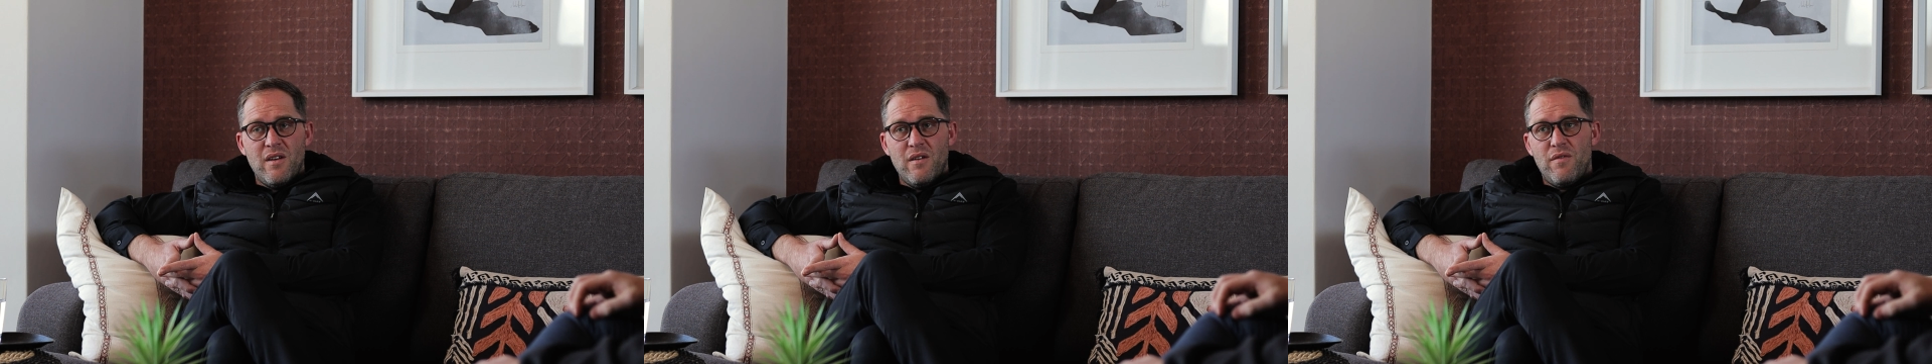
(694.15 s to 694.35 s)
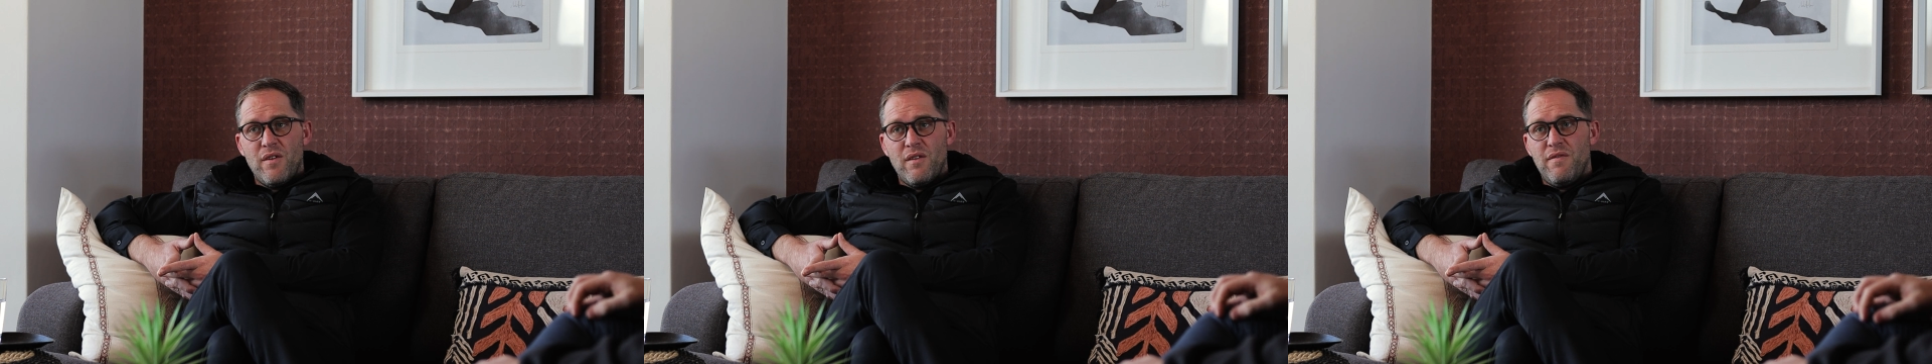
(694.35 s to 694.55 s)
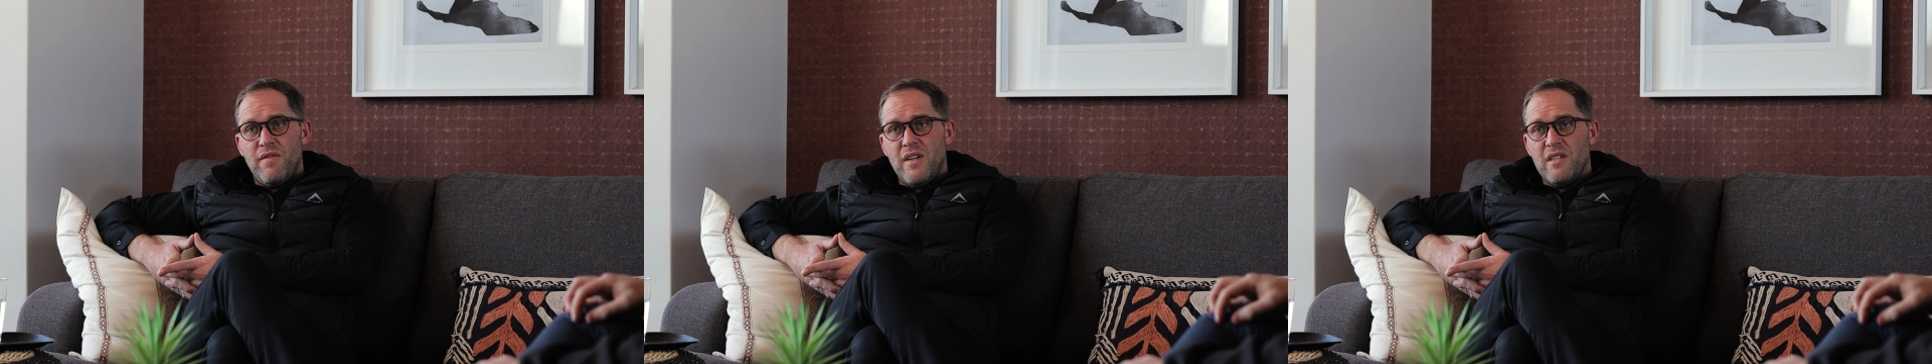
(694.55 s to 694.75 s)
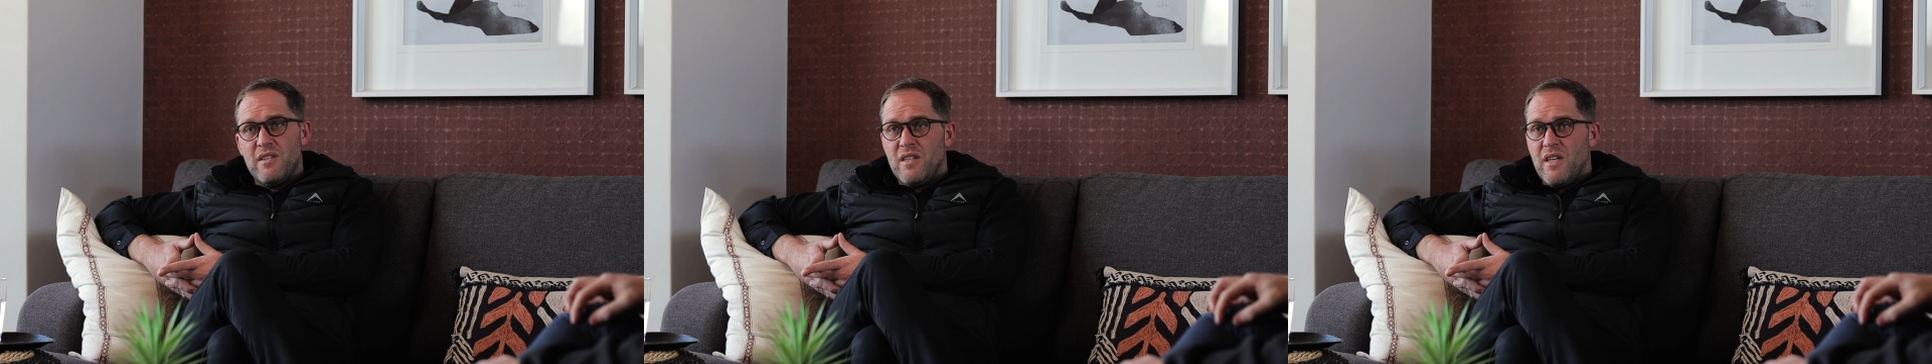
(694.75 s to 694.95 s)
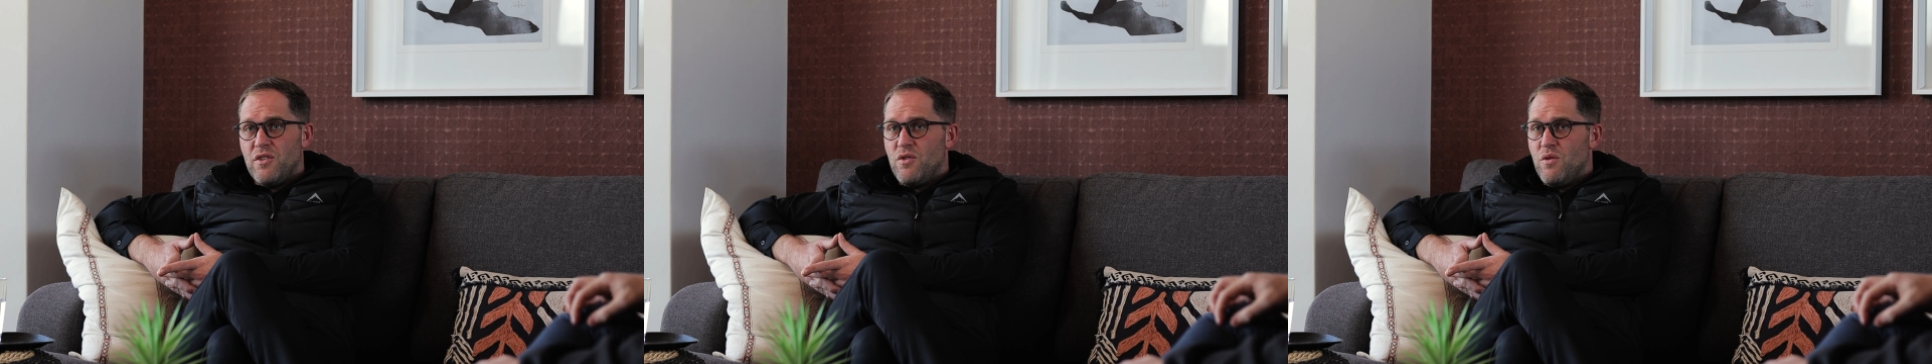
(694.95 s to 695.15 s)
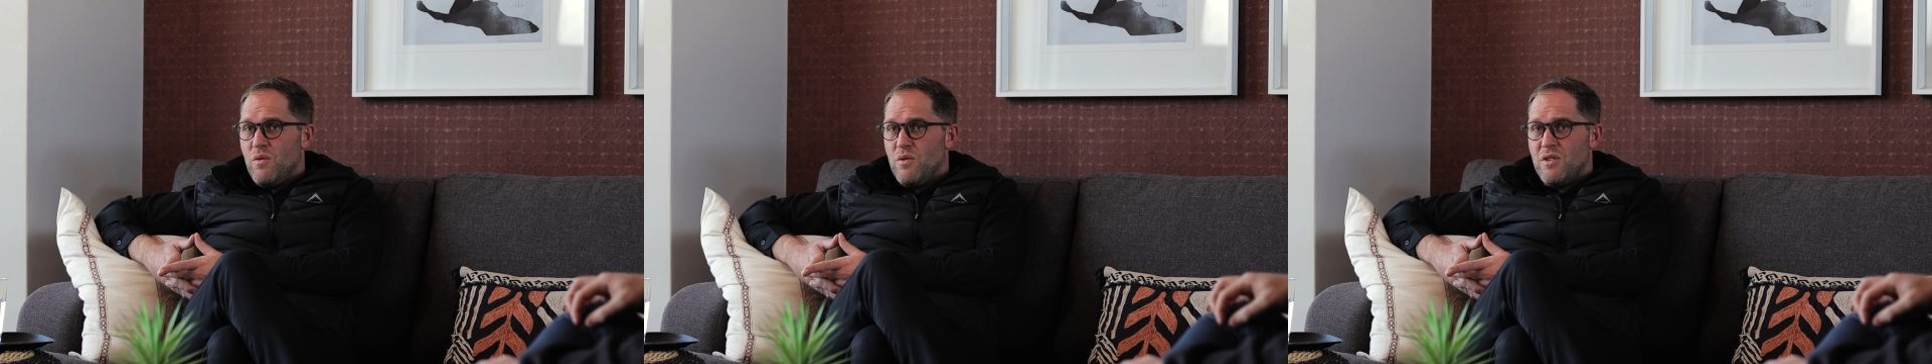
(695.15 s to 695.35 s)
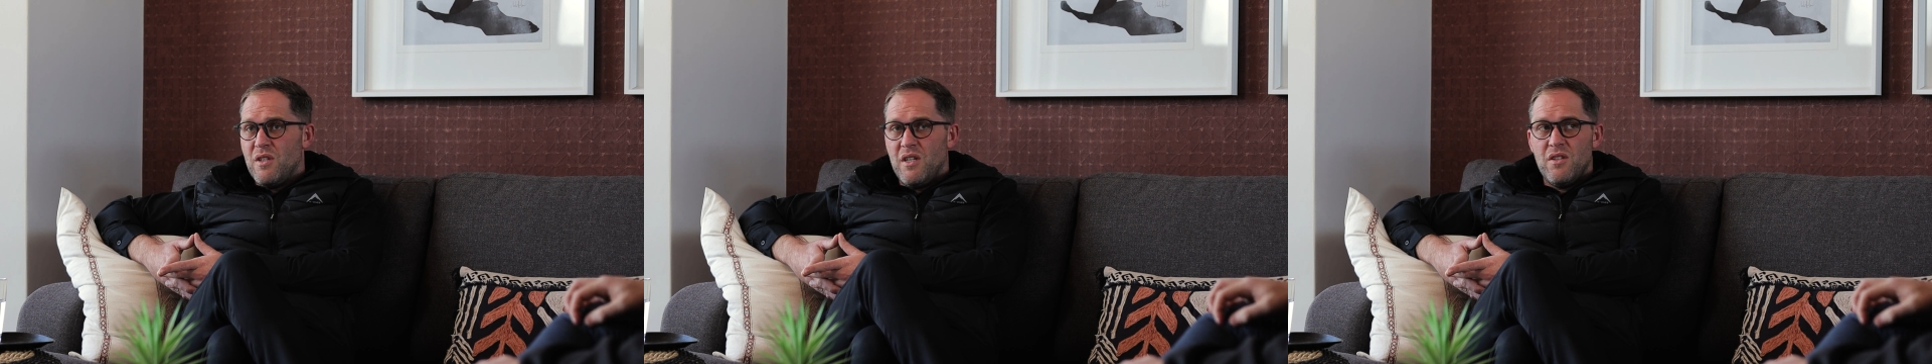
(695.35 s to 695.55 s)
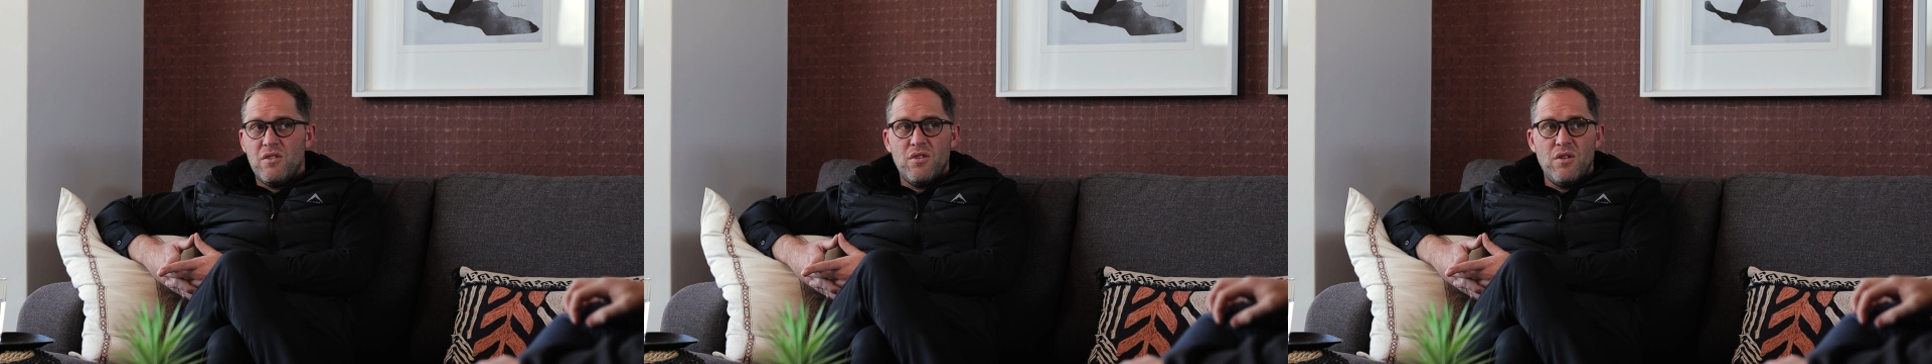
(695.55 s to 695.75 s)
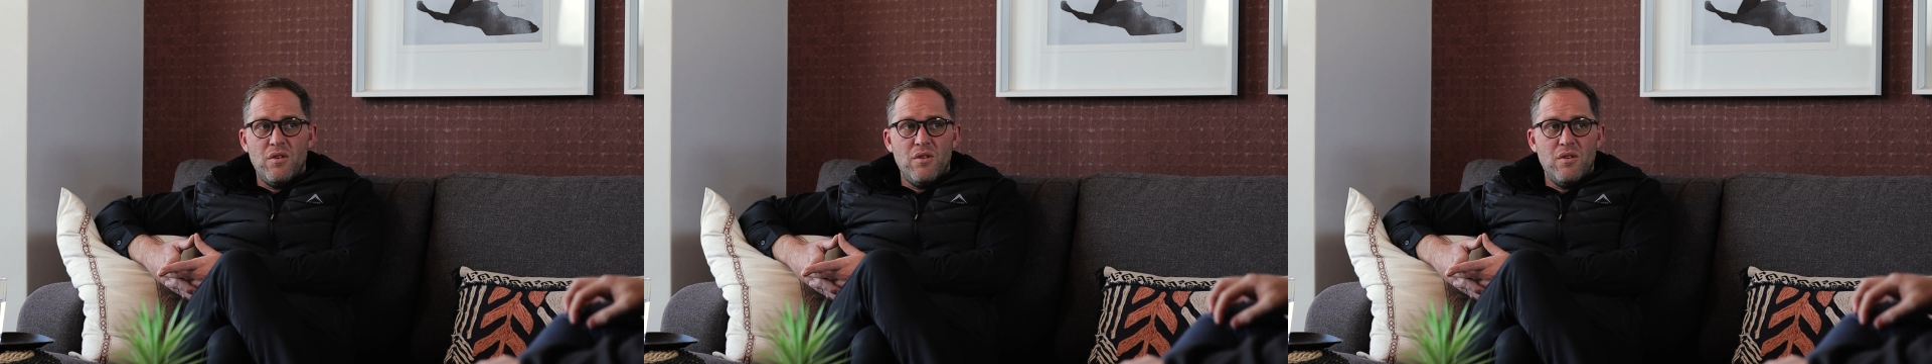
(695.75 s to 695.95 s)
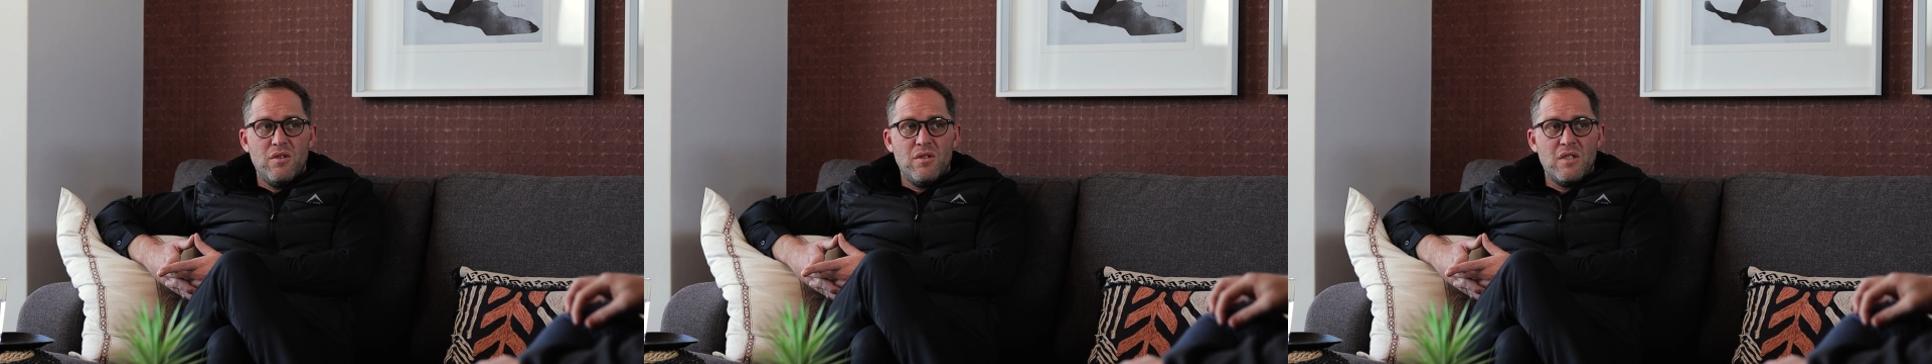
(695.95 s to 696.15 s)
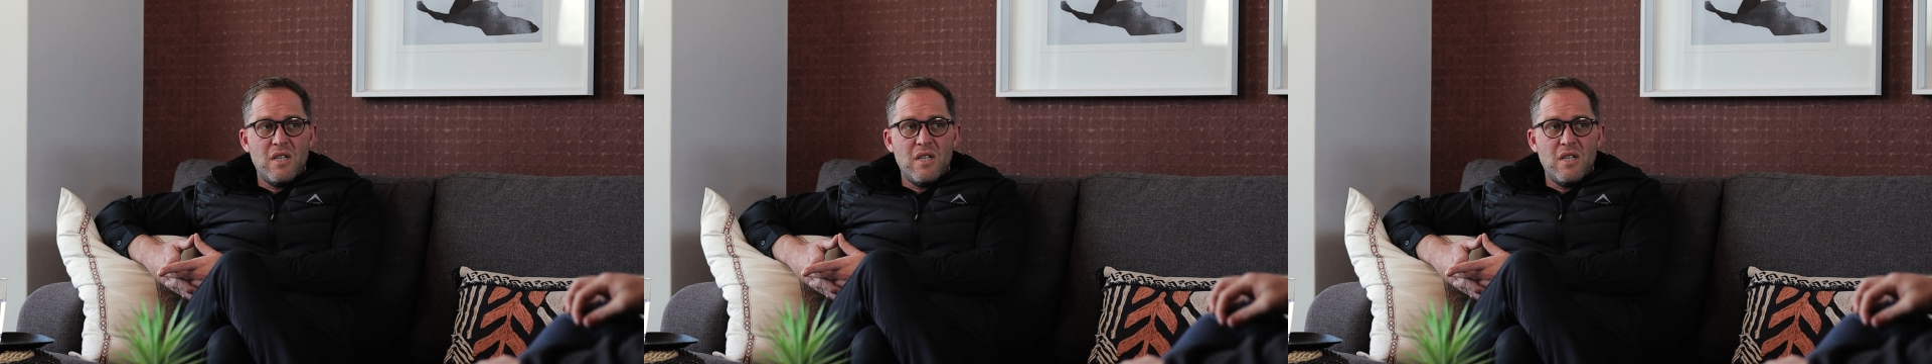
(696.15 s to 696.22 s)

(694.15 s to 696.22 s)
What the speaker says: different fees that you also need to